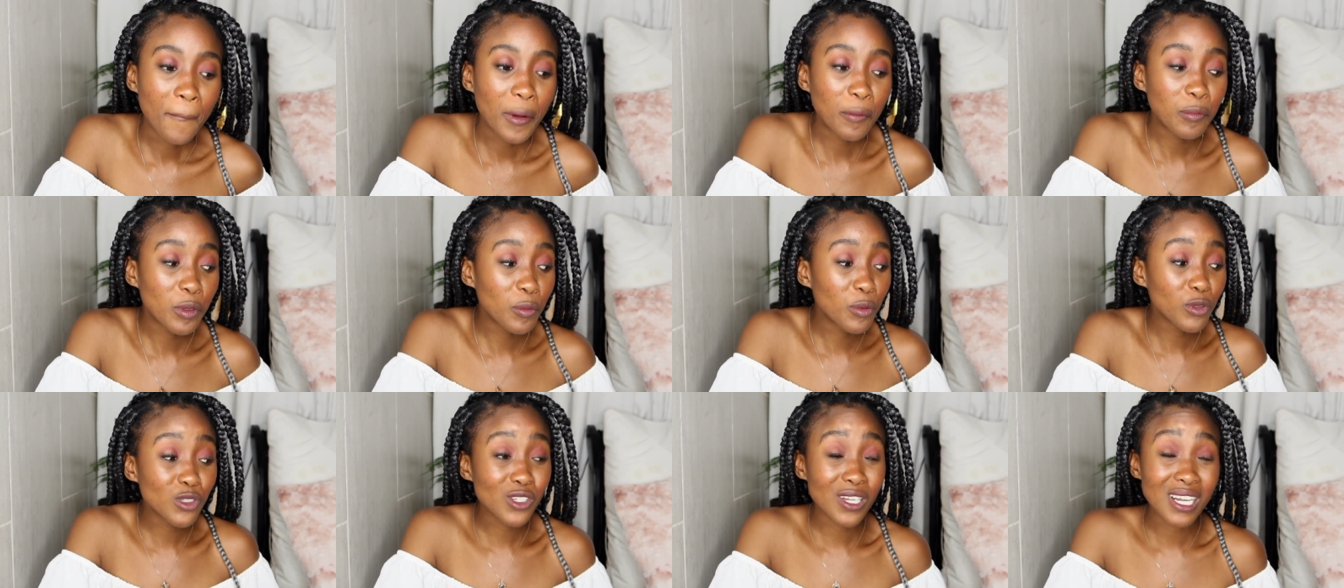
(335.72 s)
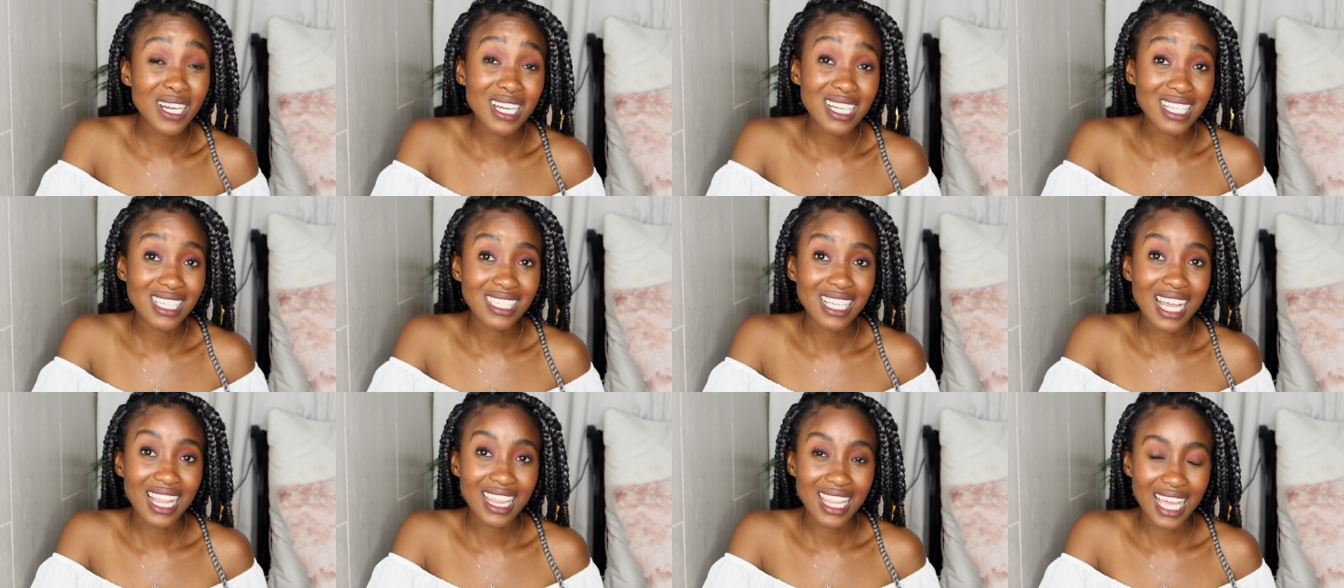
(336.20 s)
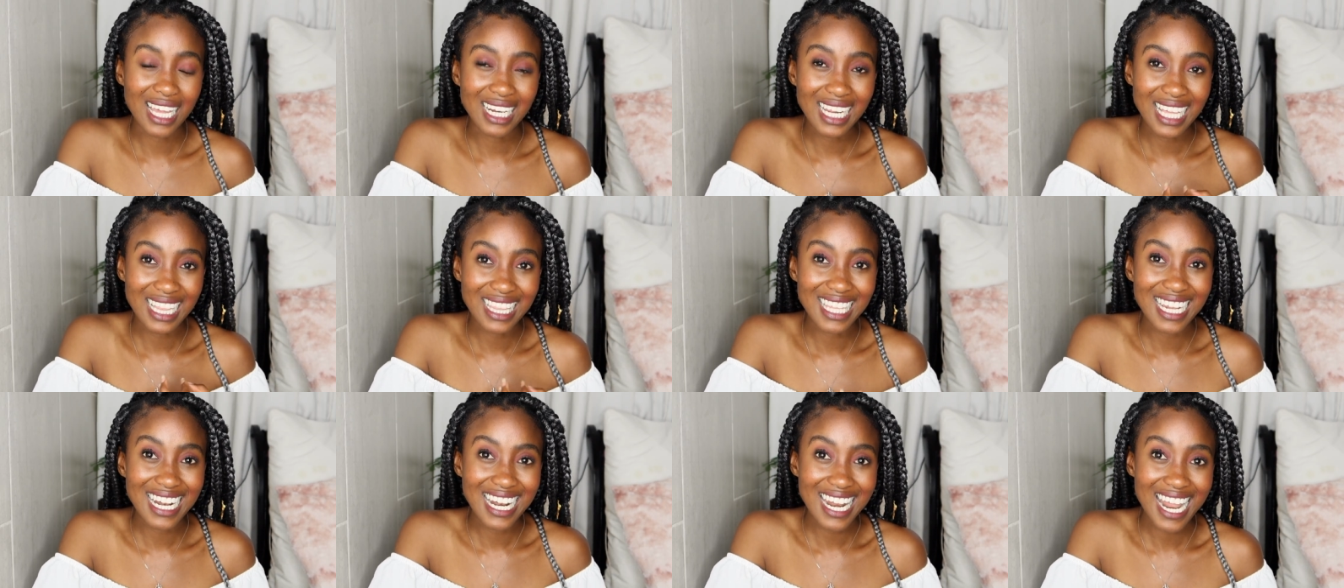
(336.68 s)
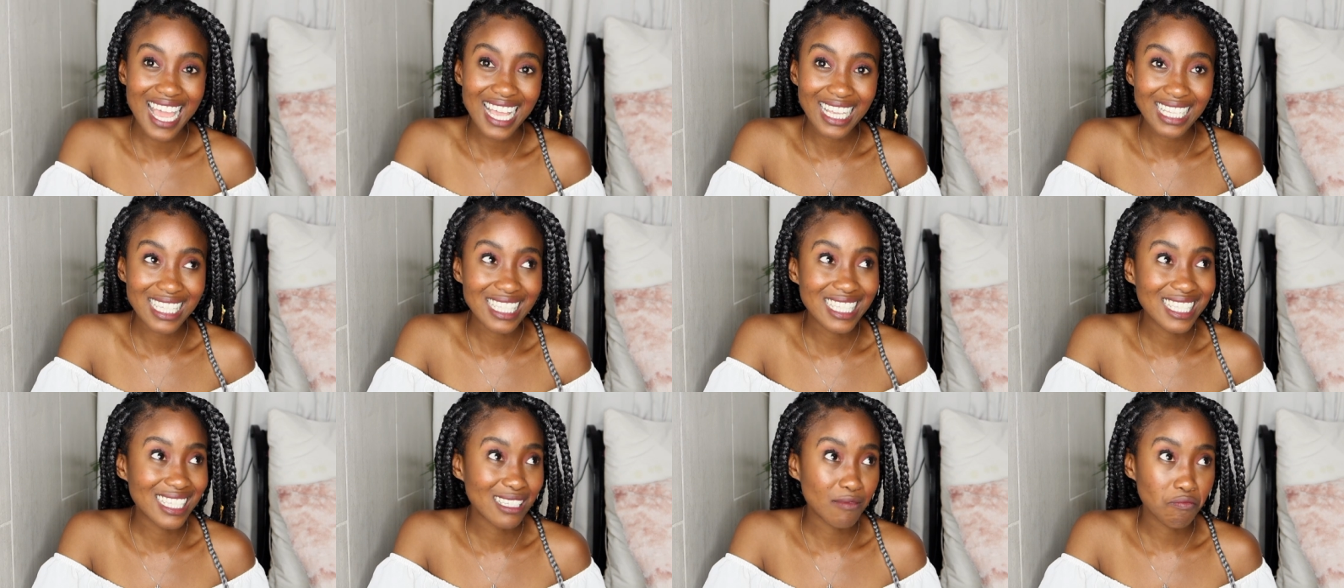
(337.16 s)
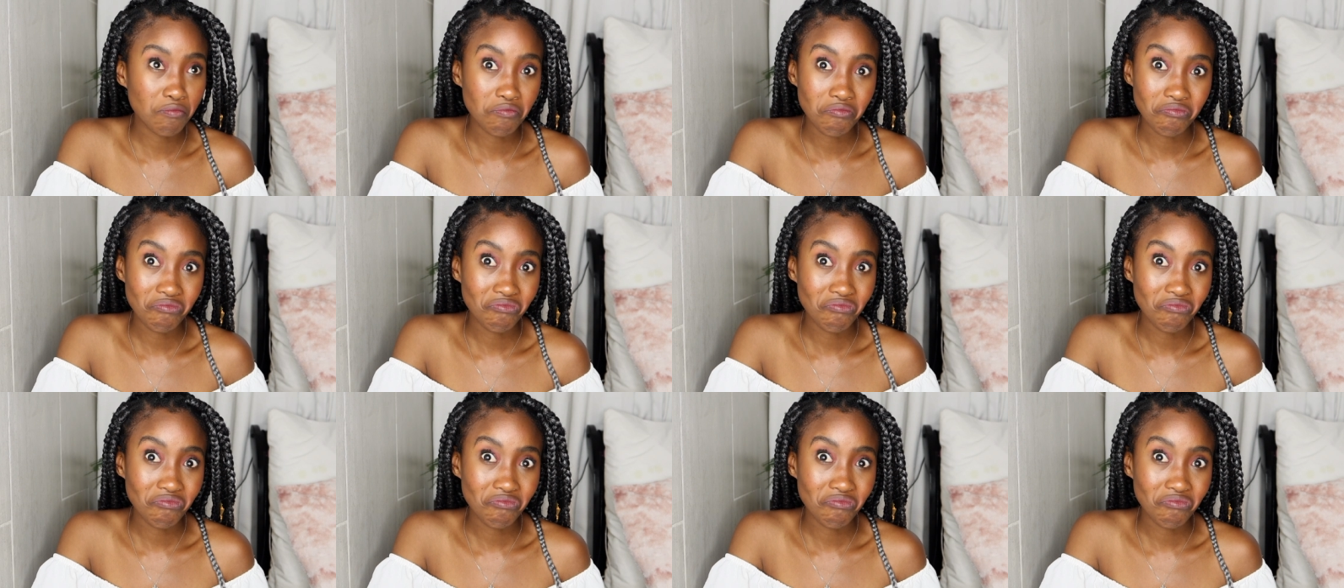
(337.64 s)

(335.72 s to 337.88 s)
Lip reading: But people don't understand that in the next